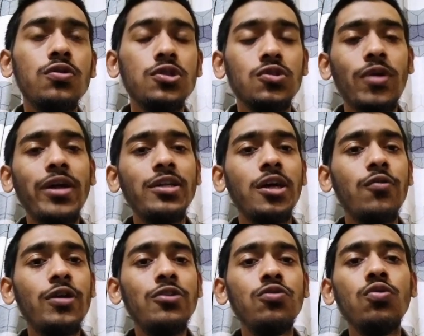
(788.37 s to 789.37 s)
So right now
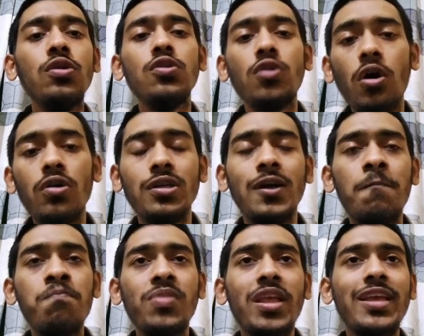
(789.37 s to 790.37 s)
it will not
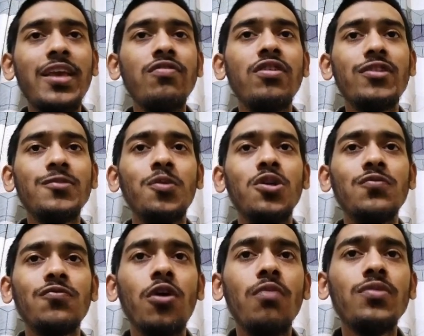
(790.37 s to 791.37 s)
give the response
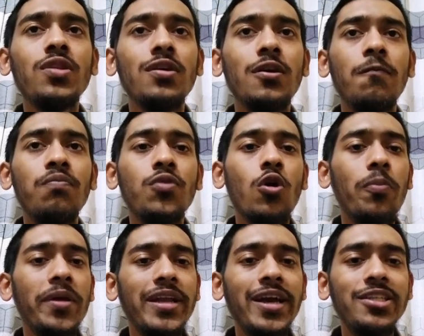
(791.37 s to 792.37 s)
from the
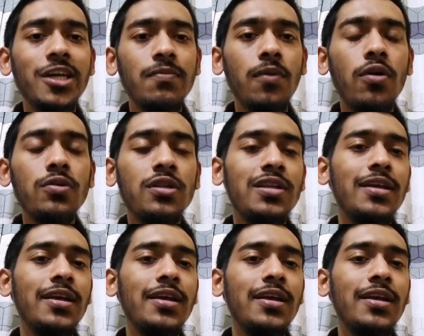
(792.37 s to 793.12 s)
OpenAI chatbot.